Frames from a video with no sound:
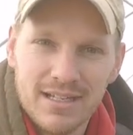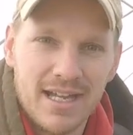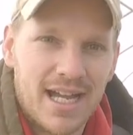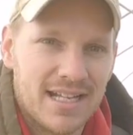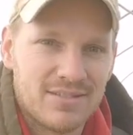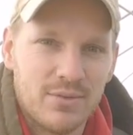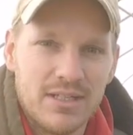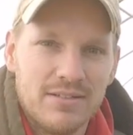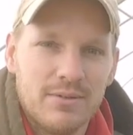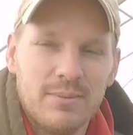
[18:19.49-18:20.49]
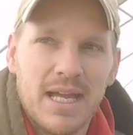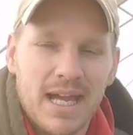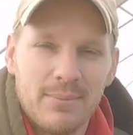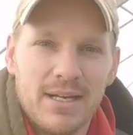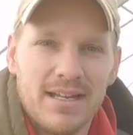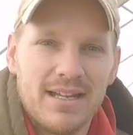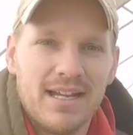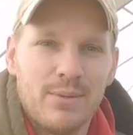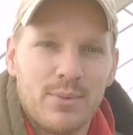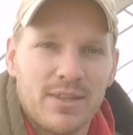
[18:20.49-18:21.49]
ask, we, we'd be happy to
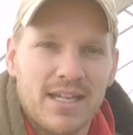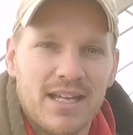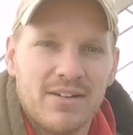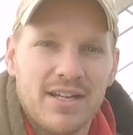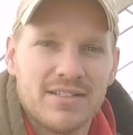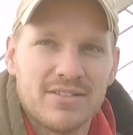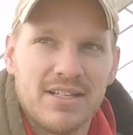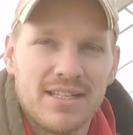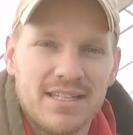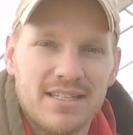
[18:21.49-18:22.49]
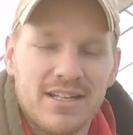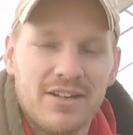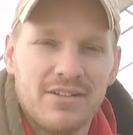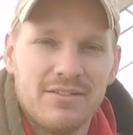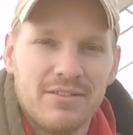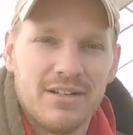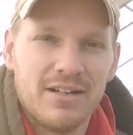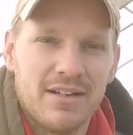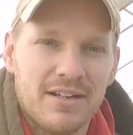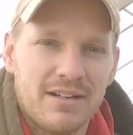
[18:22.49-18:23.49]
help with that or answer anything you know
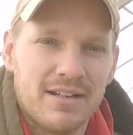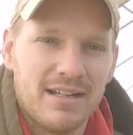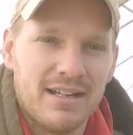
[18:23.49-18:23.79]
or